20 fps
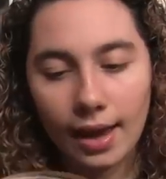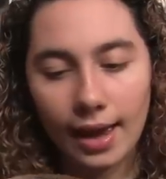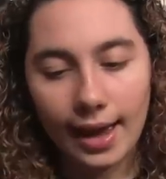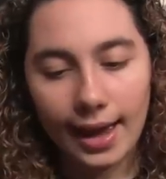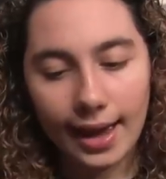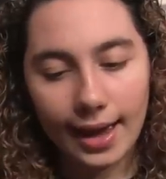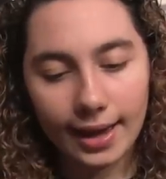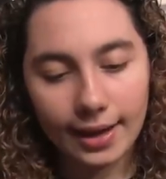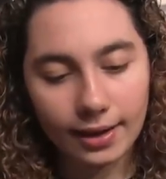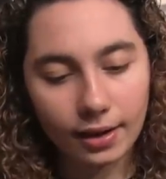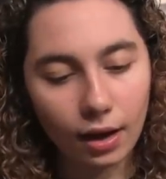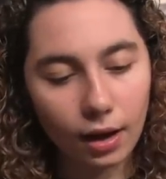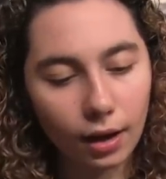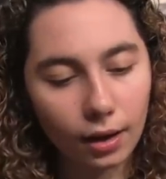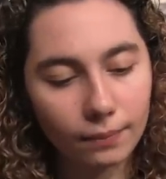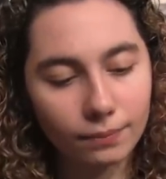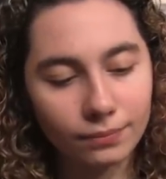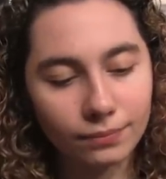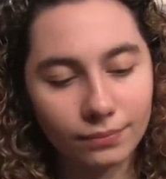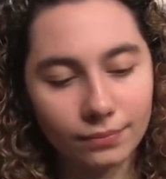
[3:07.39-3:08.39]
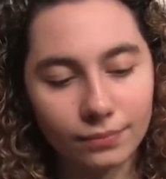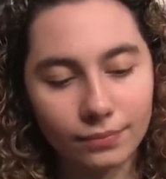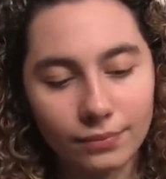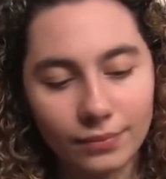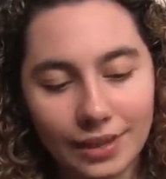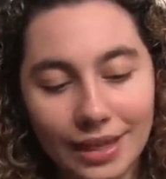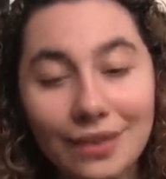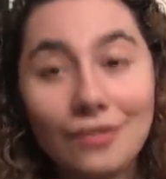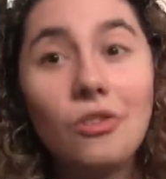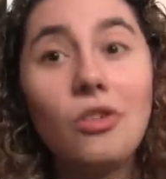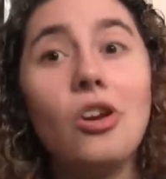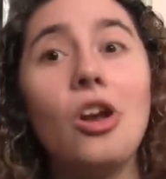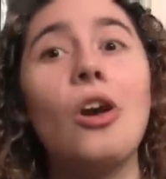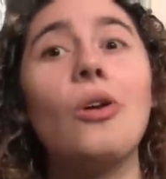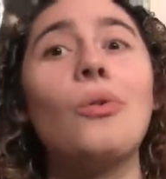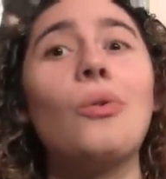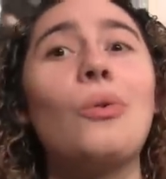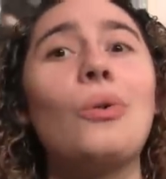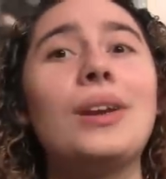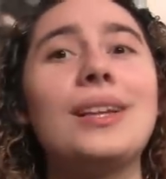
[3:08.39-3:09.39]
And even
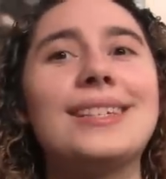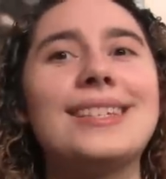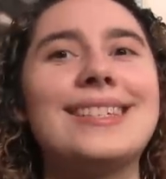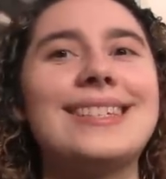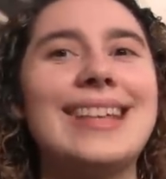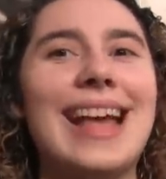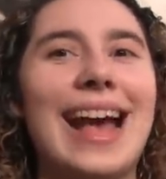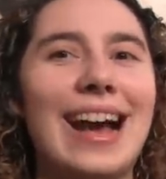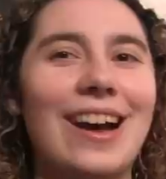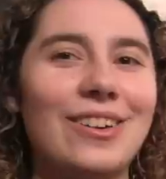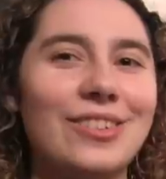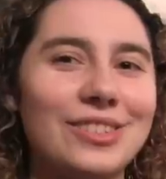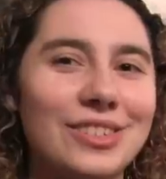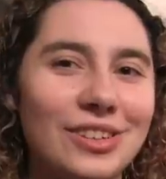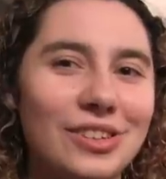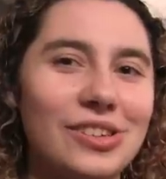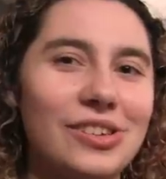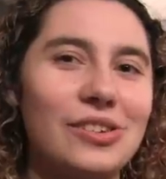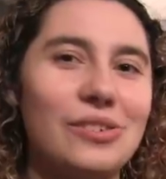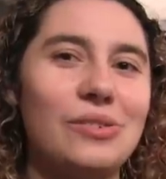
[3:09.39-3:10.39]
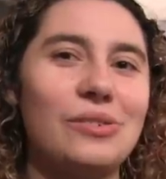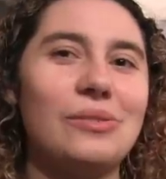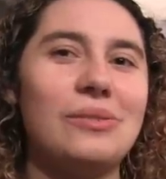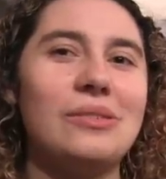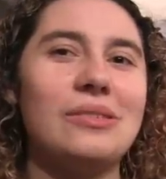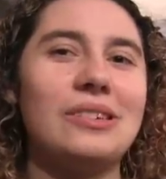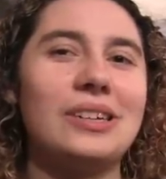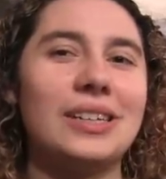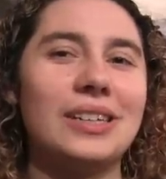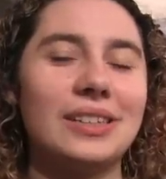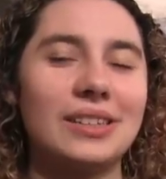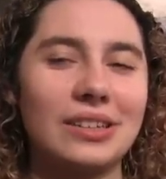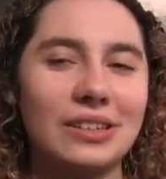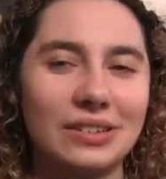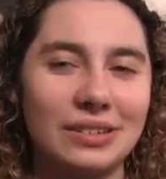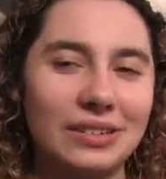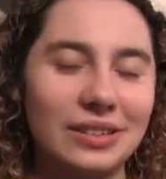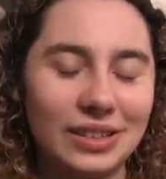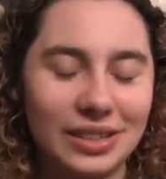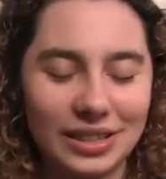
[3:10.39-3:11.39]
though it sounds a little
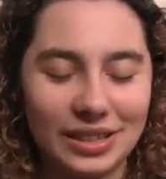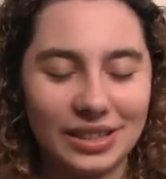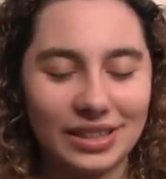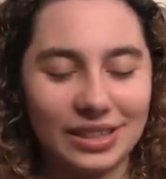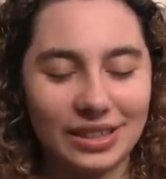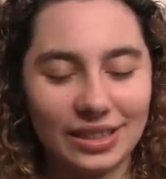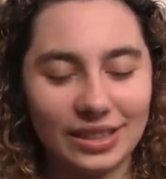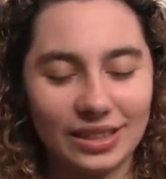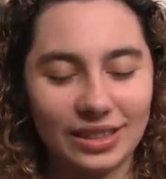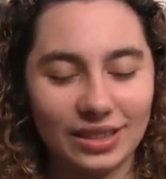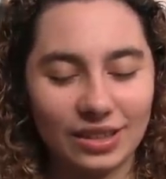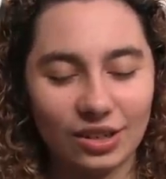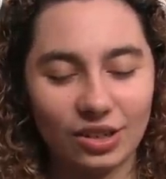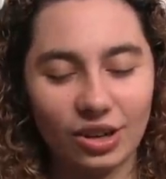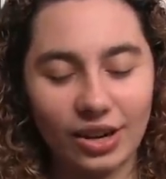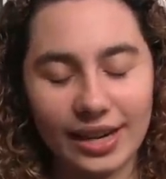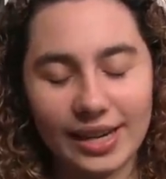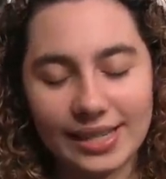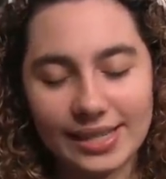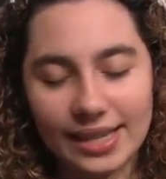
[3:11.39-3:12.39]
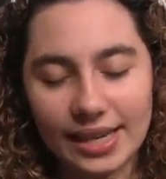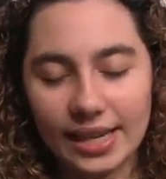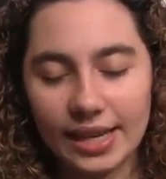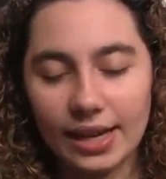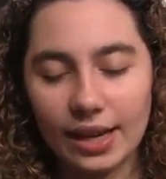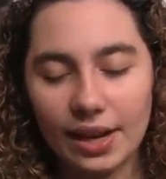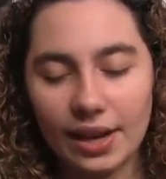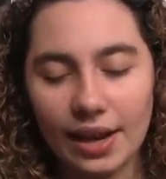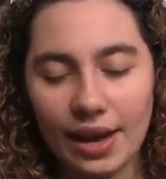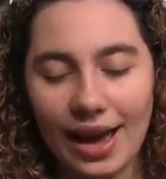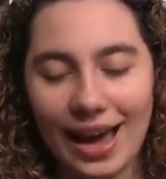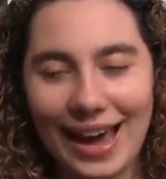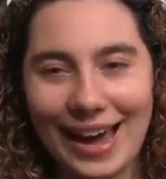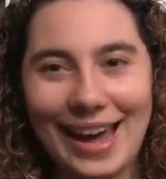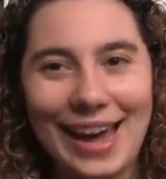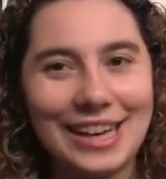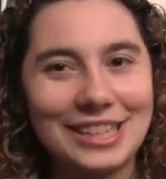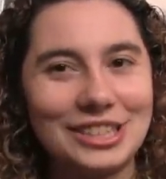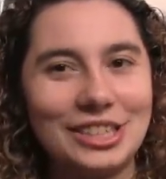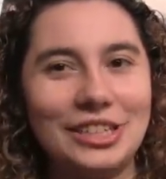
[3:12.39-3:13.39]
crazy, I
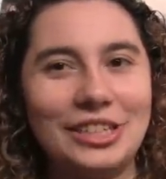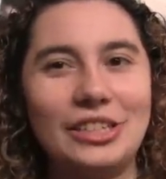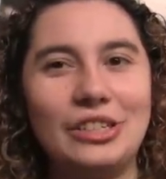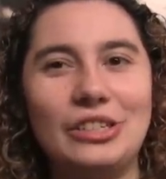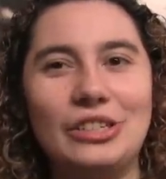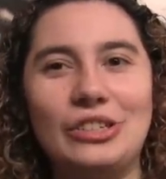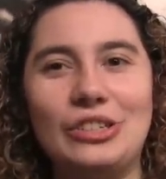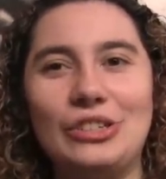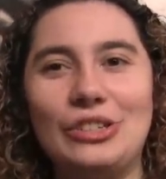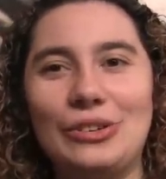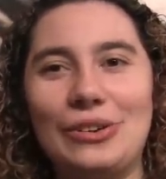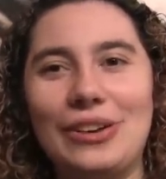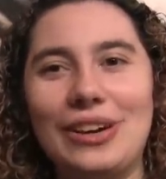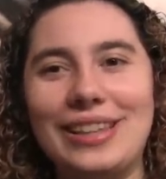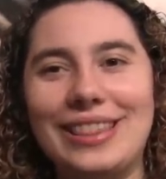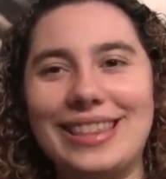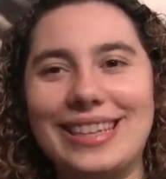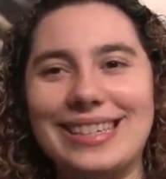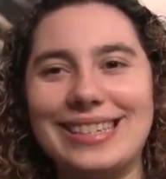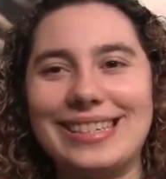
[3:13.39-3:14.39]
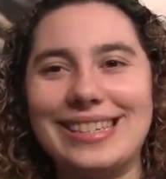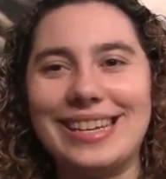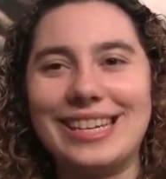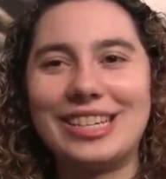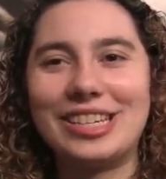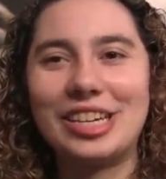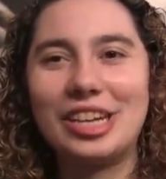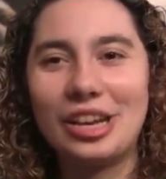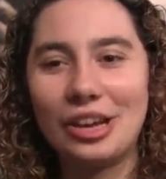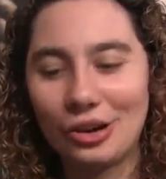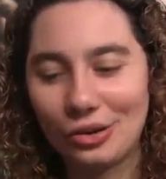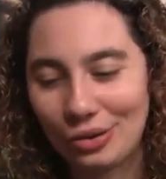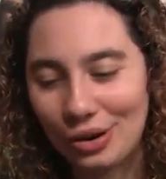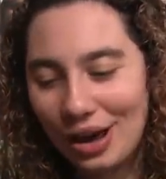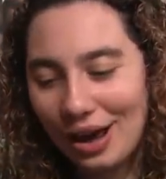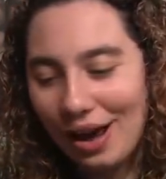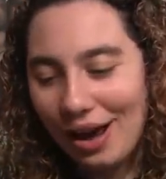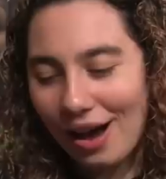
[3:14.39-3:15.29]
actually enjoyed this issue.